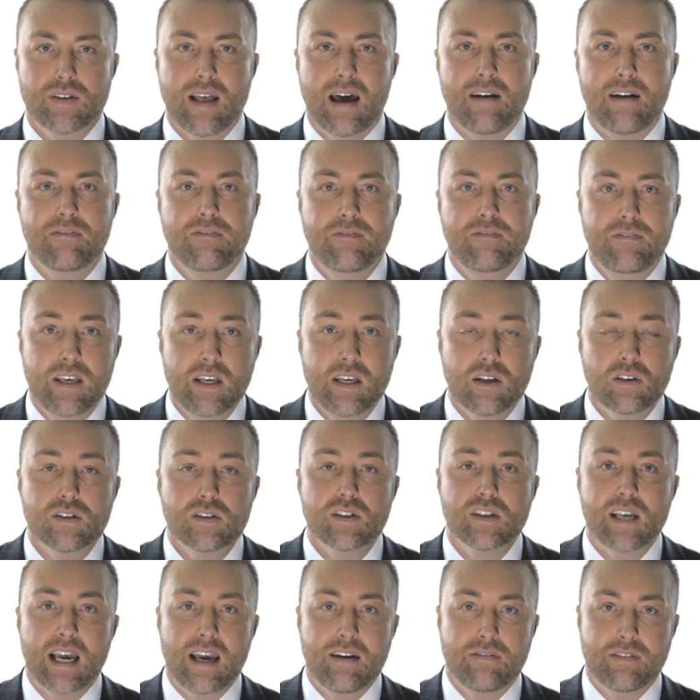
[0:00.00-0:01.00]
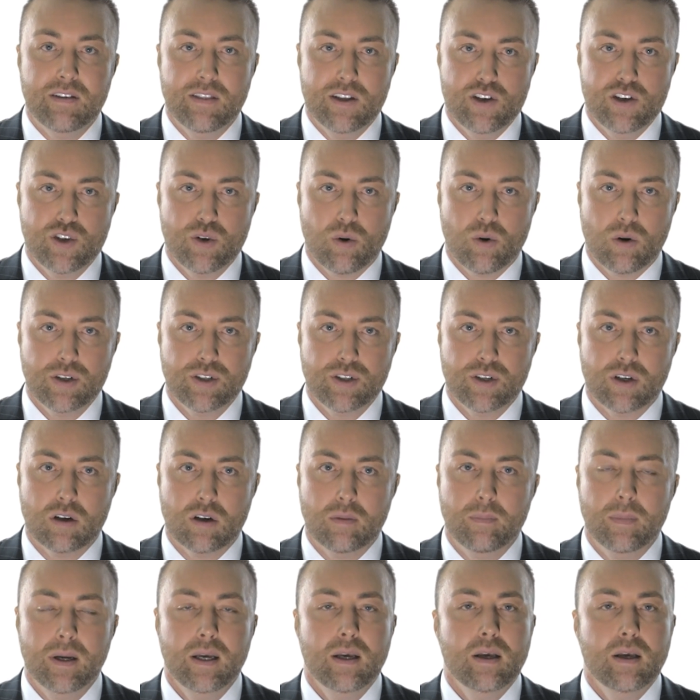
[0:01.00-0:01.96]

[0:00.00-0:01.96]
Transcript: that feel safe in the short term,